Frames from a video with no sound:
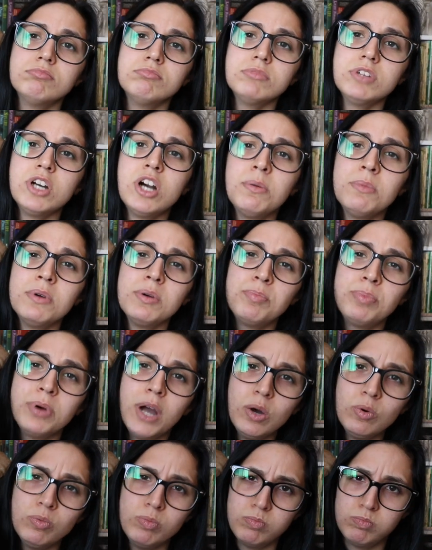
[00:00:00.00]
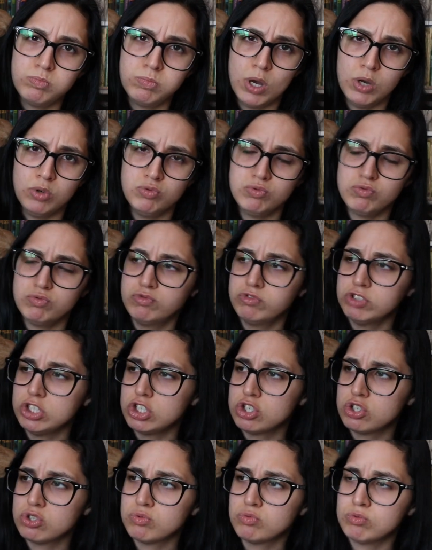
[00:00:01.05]
I'm a pout-pout
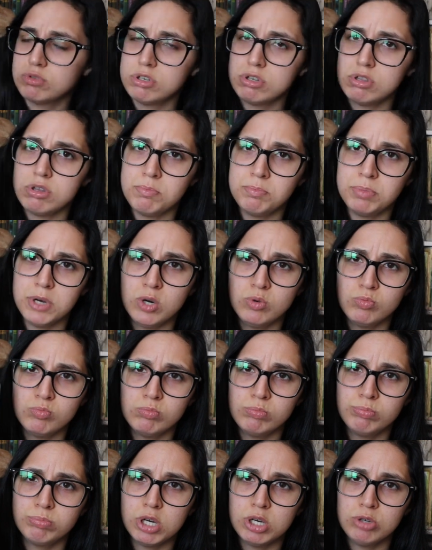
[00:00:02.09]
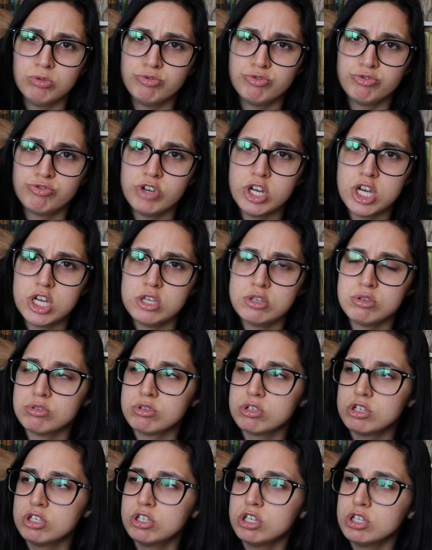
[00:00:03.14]
fish with a pout-pout
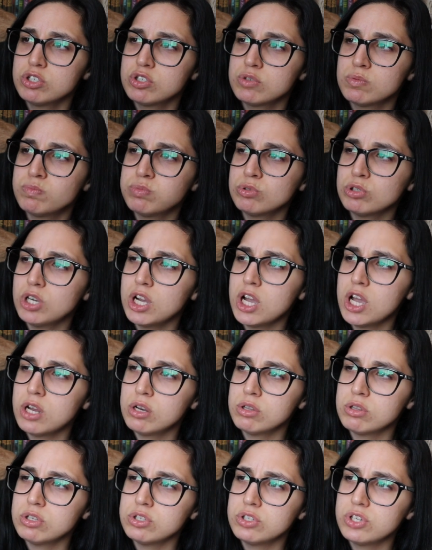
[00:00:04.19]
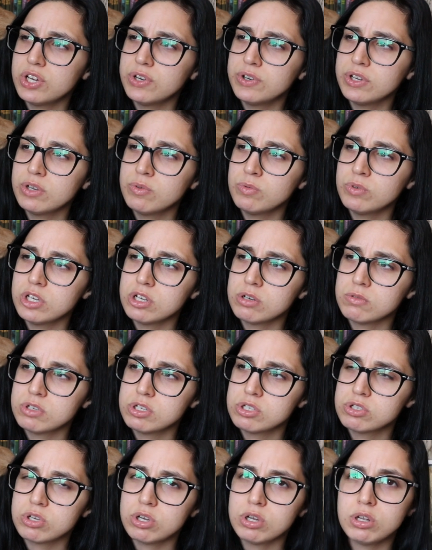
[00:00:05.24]
face, and I spread the deary
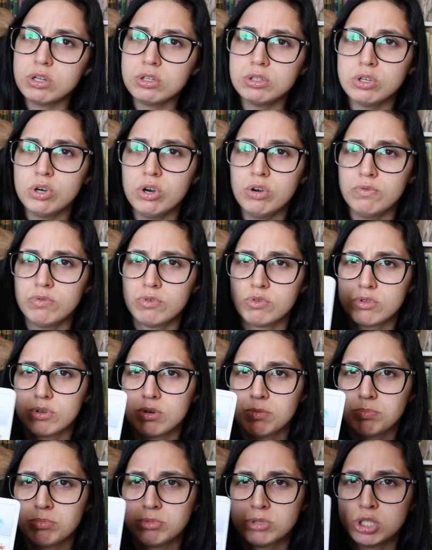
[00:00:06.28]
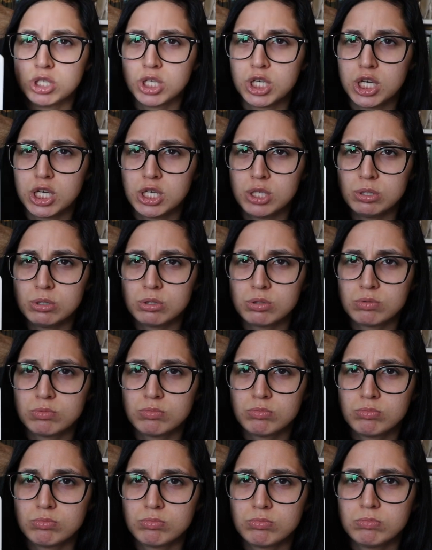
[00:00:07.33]
wearies all over the place.
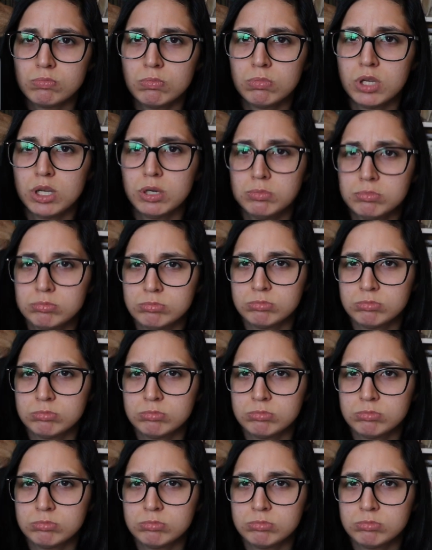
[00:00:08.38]
Blub.